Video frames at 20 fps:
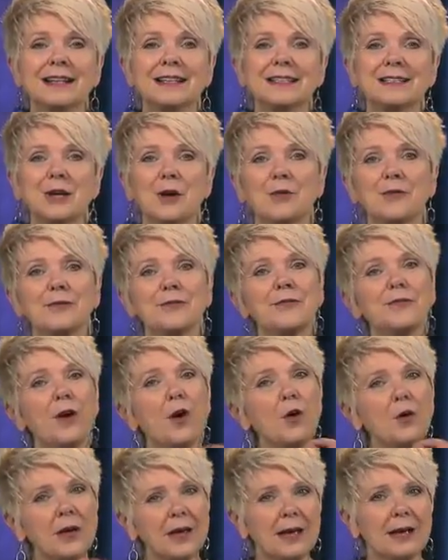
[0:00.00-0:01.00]
So,
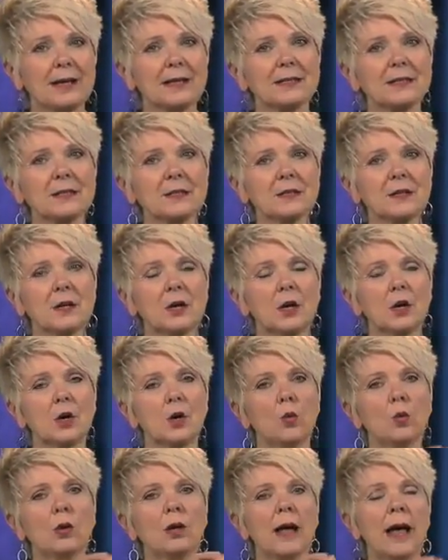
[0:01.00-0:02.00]
focus
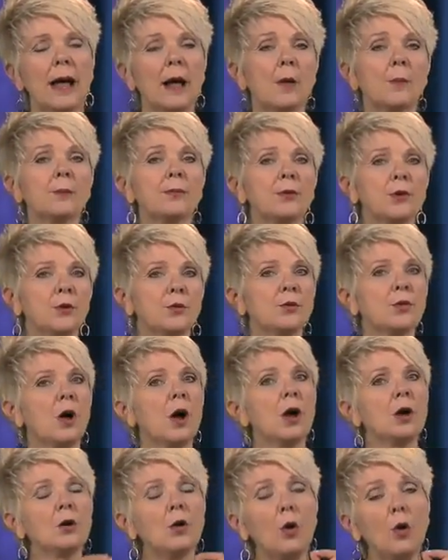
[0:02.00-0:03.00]
will help you
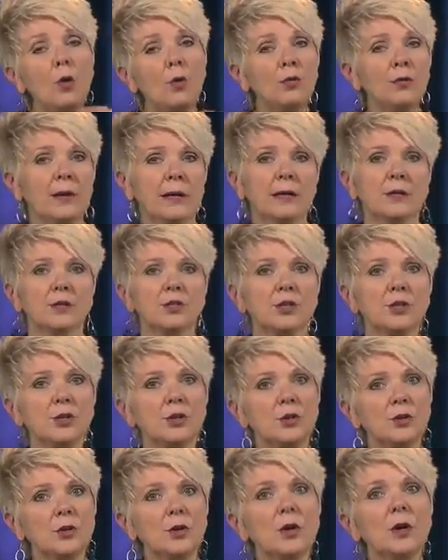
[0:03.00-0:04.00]
not only
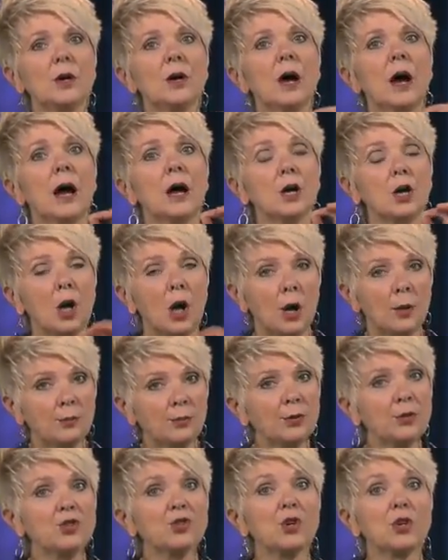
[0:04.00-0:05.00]
to
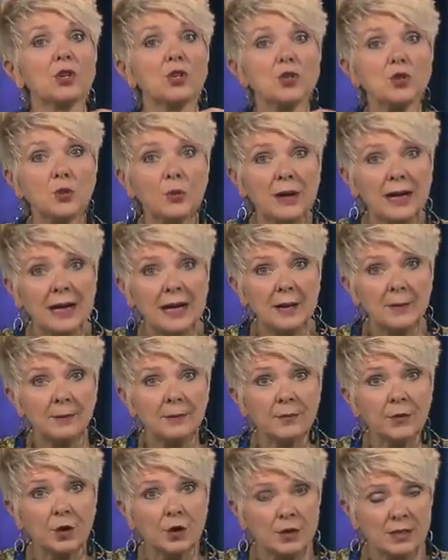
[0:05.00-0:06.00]
accomplish your dream,
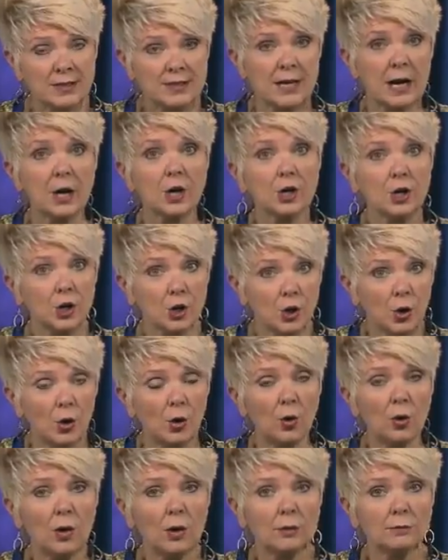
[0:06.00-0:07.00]
your desire, your
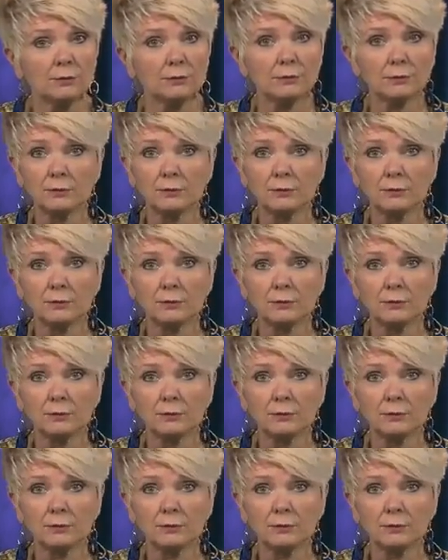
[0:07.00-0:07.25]
goal,